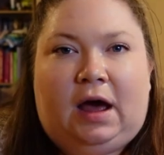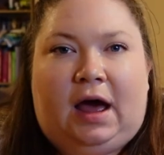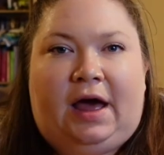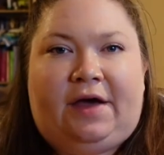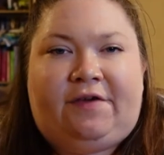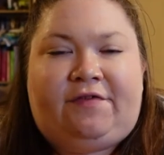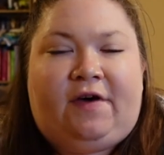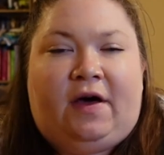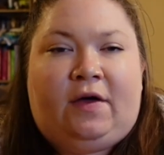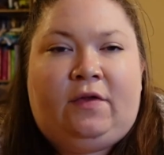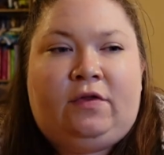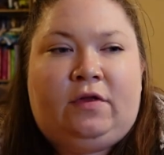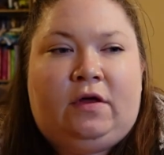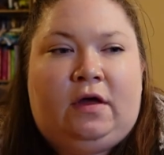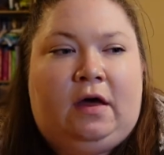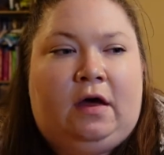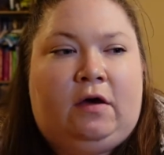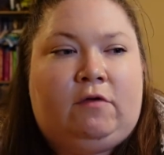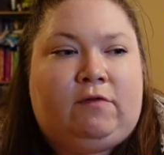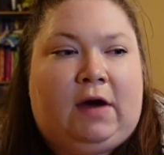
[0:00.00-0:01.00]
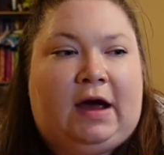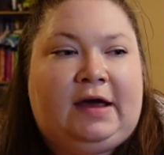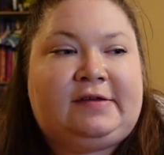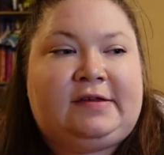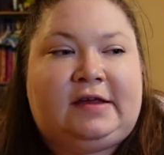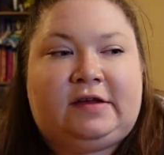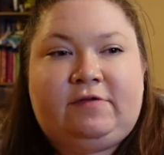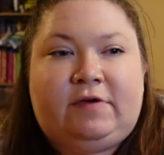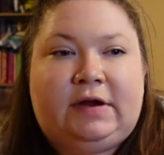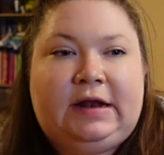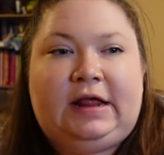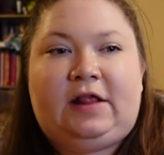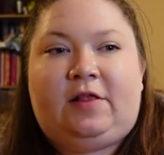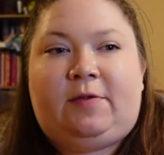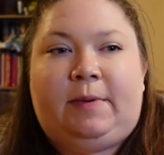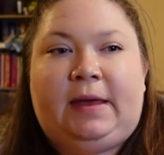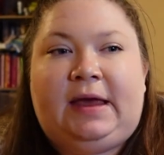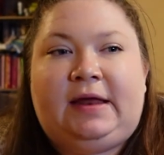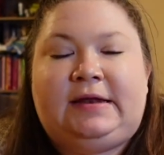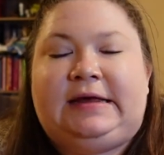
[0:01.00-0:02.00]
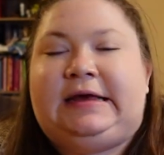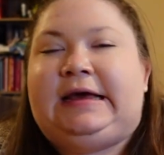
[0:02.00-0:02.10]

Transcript: I found the writing really speedy.